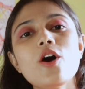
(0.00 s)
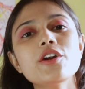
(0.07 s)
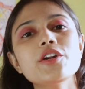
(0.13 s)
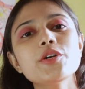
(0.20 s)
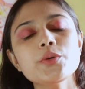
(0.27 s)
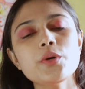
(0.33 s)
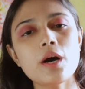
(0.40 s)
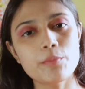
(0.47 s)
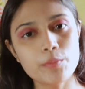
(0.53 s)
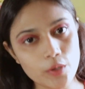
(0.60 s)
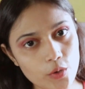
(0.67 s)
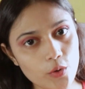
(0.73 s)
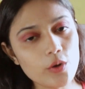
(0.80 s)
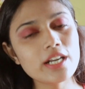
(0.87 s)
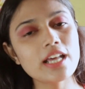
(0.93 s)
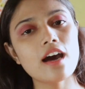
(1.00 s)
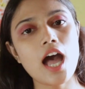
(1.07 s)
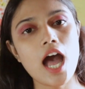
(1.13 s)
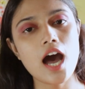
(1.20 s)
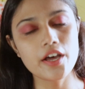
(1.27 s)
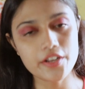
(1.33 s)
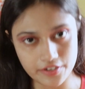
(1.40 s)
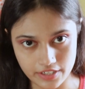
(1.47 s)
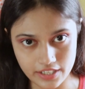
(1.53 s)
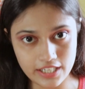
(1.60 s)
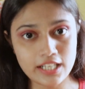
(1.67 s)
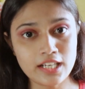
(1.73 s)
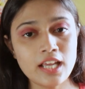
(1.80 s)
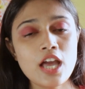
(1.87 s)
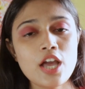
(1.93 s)
order to upload a
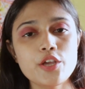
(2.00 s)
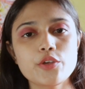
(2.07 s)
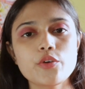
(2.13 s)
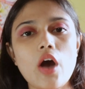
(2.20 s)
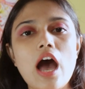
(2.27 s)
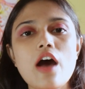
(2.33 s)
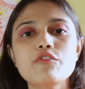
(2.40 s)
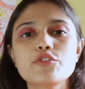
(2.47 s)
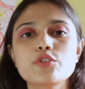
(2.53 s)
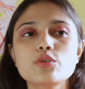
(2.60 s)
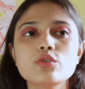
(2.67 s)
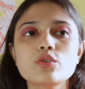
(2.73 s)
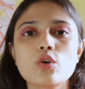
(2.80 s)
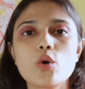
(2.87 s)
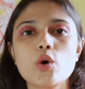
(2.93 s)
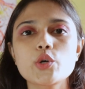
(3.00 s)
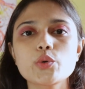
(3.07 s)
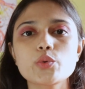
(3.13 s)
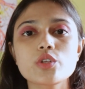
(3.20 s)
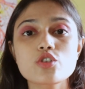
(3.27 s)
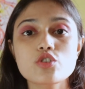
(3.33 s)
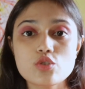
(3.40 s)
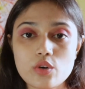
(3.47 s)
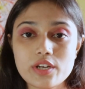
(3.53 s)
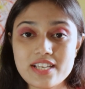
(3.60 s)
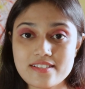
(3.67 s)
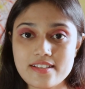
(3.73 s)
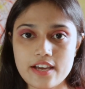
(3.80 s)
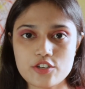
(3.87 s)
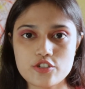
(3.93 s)
reel, you have to go to the
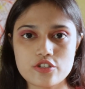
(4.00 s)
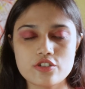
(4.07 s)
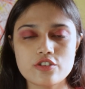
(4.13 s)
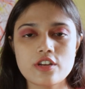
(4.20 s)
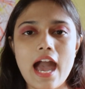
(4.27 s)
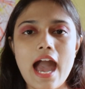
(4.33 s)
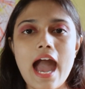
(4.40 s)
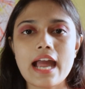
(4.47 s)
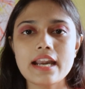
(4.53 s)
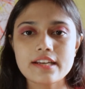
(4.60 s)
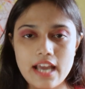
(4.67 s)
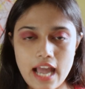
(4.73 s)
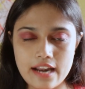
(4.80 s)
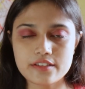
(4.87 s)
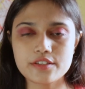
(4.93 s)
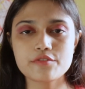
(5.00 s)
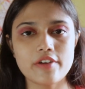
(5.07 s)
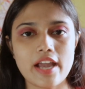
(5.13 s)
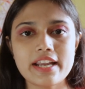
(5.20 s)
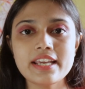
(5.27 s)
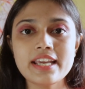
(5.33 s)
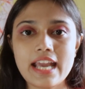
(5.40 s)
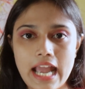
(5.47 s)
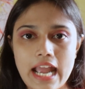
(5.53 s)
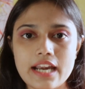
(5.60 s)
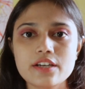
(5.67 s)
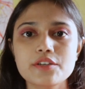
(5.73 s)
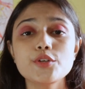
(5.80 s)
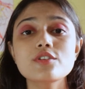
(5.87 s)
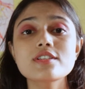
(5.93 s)
story section, and at the very
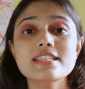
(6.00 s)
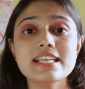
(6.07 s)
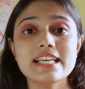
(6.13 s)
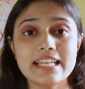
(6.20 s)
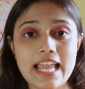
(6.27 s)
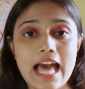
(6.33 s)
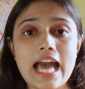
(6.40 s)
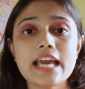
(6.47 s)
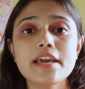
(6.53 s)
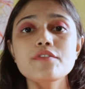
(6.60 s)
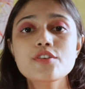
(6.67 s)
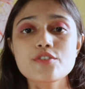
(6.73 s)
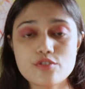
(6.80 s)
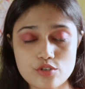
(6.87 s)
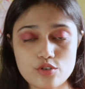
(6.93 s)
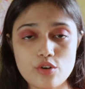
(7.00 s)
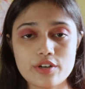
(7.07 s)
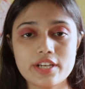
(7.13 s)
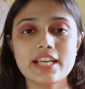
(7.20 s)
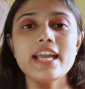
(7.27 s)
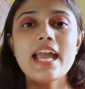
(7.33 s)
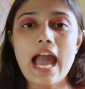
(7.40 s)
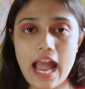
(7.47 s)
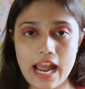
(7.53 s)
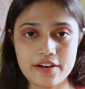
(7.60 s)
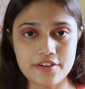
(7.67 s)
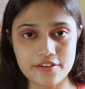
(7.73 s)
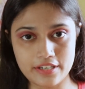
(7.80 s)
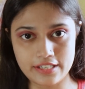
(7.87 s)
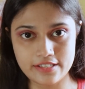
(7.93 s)
end you'll see live, story
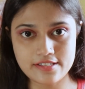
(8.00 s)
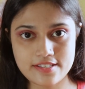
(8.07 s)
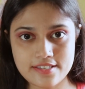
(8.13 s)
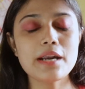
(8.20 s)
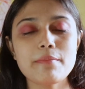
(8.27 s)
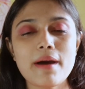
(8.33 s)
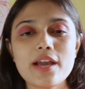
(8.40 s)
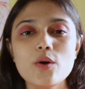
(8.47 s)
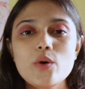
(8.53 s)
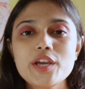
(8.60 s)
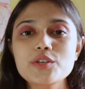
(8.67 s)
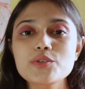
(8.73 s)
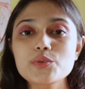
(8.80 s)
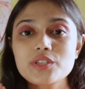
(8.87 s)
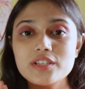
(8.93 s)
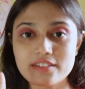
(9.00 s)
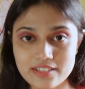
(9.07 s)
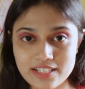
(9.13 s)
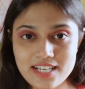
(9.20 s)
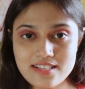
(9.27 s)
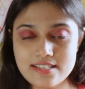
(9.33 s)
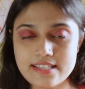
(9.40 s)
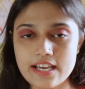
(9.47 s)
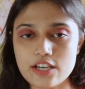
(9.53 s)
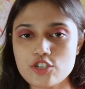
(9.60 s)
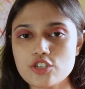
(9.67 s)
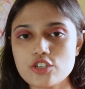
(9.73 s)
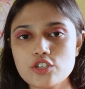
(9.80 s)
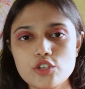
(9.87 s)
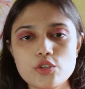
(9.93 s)
and reel. And by going to the reels
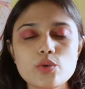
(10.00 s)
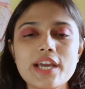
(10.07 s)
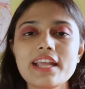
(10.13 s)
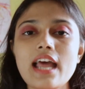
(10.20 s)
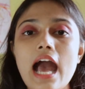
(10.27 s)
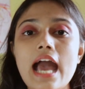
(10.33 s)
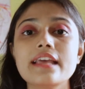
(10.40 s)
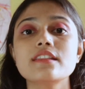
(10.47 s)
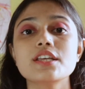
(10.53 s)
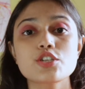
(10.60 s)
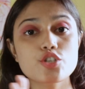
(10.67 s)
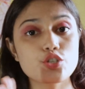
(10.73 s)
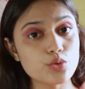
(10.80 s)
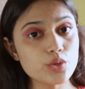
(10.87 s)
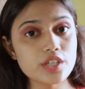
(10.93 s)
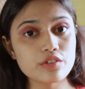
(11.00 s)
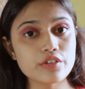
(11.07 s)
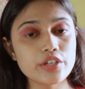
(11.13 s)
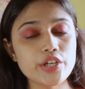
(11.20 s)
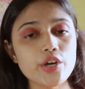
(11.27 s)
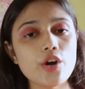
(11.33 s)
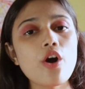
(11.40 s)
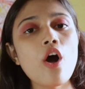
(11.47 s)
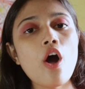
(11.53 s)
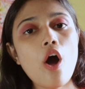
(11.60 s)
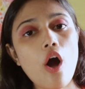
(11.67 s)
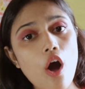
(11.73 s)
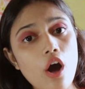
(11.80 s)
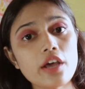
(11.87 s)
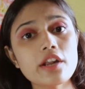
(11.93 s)
section, you can either shoot a video
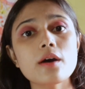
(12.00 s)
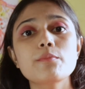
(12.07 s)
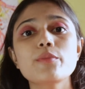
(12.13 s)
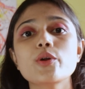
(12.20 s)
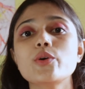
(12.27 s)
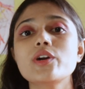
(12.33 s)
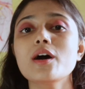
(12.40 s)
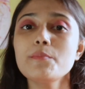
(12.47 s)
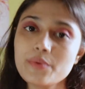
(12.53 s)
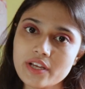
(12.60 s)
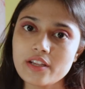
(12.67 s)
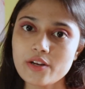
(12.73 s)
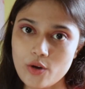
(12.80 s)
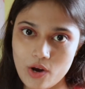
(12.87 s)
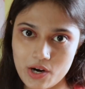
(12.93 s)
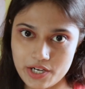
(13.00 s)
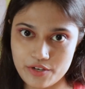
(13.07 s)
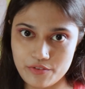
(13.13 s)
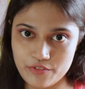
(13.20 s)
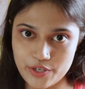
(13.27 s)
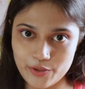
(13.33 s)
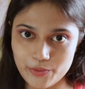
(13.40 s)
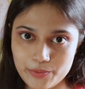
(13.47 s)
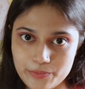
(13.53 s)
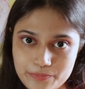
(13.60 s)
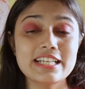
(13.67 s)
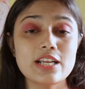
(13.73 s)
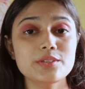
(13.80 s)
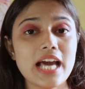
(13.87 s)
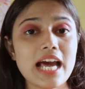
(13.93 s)
or upload a pre-recorded video.
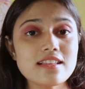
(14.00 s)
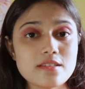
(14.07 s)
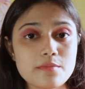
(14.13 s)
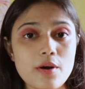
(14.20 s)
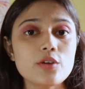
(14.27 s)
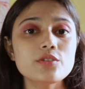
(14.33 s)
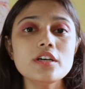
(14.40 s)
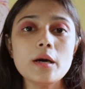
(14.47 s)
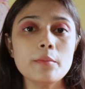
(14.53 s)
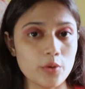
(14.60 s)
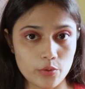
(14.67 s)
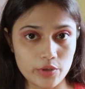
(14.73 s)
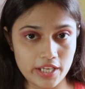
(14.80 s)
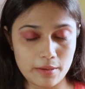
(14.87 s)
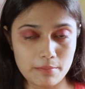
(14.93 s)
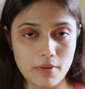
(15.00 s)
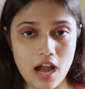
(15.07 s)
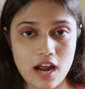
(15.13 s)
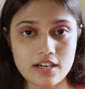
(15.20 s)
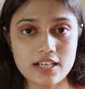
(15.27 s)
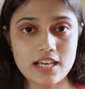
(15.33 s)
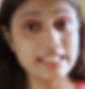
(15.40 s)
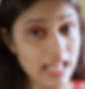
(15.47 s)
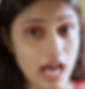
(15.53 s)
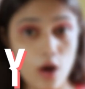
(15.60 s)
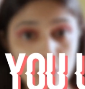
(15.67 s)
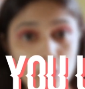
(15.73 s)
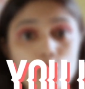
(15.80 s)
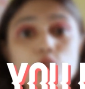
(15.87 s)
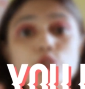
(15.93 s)
Now that's about the uploading part.
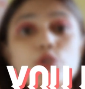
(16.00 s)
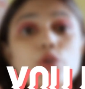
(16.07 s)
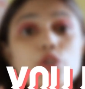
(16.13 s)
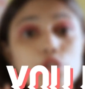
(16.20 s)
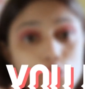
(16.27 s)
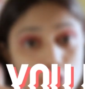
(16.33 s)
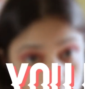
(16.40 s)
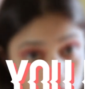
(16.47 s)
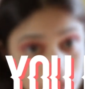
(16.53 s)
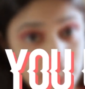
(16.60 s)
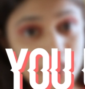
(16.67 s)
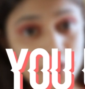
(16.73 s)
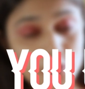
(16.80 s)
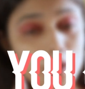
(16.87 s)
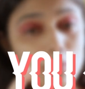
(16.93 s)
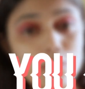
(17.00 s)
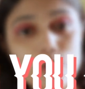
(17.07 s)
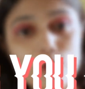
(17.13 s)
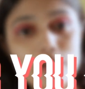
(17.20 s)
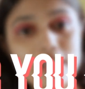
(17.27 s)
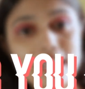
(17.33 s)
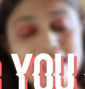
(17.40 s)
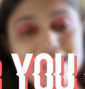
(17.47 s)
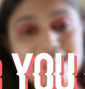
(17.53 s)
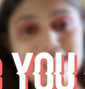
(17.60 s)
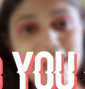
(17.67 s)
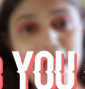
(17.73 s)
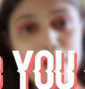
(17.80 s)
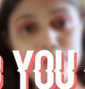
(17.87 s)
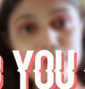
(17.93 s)
Now, do you need to upload
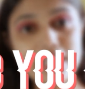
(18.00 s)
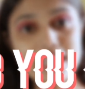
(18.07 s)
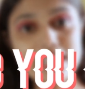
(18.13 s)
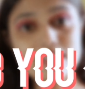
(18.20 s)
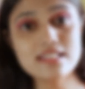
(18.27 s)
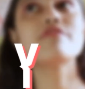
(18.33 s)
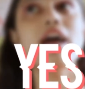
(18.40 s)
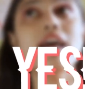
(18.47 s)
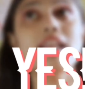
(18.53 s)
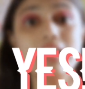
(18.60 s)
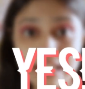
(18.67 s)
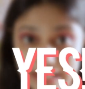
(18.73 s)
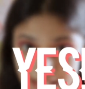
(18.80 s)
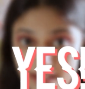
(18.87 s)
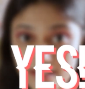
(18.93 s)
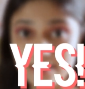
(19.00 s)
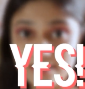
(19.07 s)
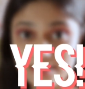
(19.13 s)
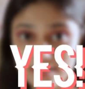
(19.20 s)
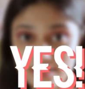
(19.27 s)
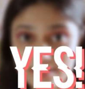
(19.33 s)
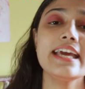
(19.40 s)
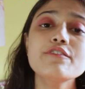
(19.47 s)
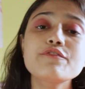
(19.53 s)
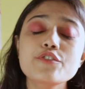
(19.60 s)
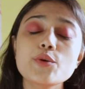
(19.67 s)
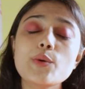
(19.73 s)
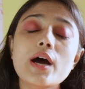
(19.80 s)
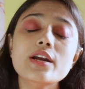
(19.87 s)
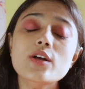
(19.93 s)
Instagram Reel? Well, yes. If
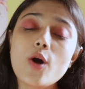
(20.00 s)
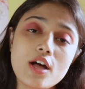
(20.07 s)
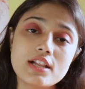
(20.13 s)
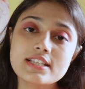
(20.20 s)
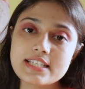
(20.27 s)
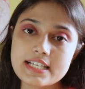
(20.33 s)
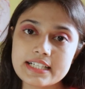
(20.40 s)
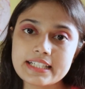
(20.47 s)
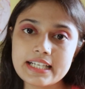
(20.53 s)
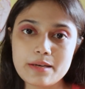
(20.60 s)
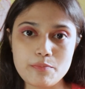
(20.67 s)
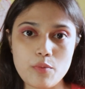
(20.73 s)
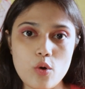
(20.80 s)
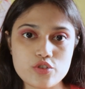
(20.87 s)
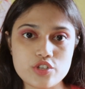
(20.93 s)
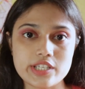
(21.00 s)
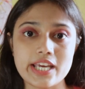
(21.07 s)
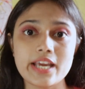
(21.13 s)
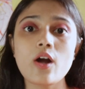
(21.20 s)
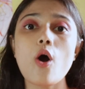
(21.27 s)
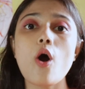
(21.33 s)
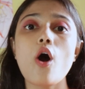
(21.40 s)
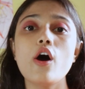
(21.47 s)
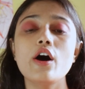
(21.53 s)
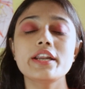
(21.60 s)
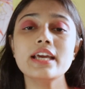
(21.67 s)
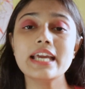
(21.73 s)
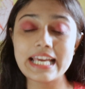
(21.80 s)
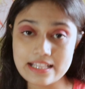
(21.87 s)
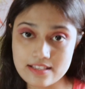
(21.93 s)
you are constantly posting
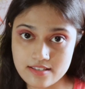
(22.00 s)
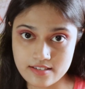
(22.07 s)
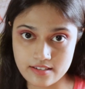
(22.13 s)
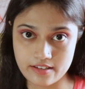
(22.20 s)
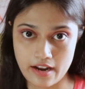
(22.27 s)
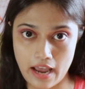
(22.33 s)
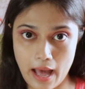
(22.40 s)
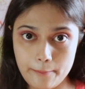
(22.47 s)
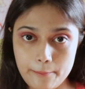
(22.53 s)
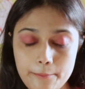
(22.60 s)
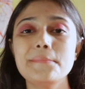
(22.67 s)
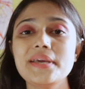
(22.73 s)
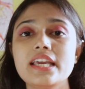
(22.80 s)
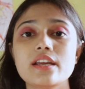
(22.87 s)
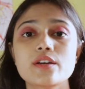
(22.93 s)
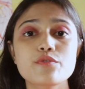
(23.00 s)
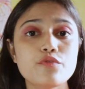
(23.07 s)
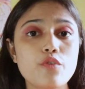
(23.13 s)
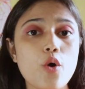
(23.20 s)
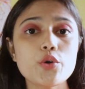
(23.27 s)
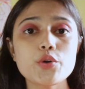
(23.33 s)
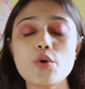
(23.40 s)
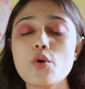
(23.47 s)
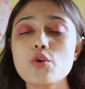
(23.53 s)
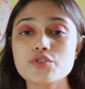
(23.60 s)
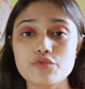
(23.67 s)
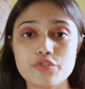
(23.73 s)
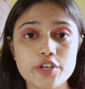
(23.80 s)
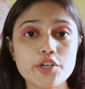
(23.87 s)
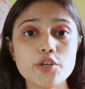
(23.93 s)
on Instagram, be it
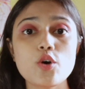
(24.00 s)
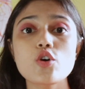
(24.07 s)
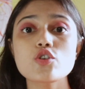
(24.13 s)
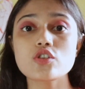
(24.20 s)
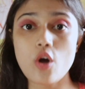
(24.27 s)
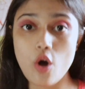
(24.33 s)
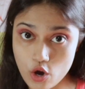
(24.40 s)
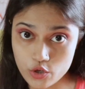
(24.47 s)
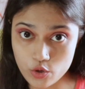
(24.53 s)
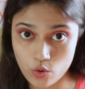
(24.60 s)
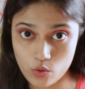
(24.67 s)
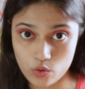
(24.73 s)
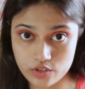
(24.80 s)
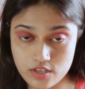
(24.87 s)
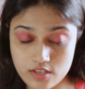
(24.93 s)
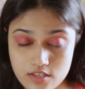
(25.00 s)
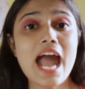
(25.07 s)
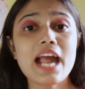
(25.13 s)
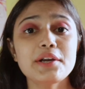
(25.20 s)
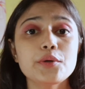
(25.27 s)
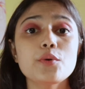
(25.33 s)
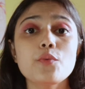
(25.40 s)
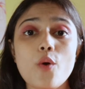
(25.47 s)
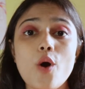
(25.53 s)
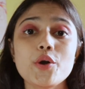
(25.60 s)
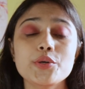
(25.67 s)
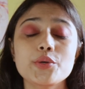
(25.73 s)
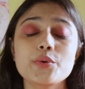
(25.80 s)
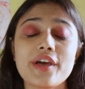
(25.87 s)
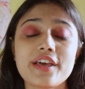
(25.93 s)
photos, videos or posts, and you
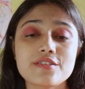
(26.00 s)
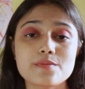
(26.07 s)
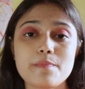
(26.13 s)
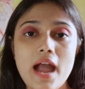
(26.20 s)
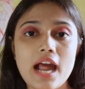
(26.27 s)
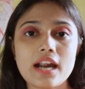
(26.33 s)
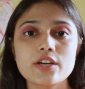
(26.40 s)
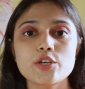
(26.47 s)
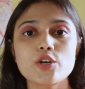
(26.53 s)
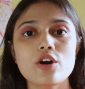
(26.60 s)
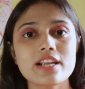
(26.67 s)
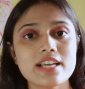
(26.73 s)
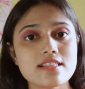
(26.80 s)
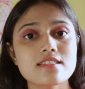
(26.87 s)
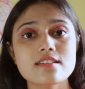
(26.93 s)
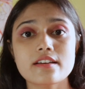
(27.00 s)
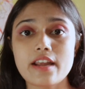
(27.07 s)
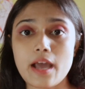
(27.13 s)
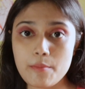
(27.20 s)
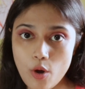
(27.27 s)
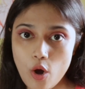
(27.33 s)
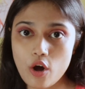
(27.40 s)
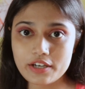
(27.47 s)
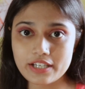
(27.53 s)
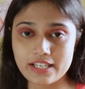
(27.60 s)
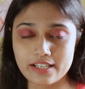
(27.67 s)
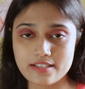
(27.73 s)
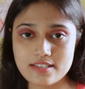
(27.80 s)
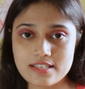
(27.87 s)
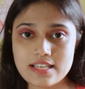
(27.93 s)
want to expand your Instagram
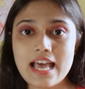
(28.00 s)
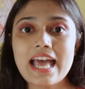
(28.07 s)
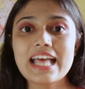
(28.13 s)
audience,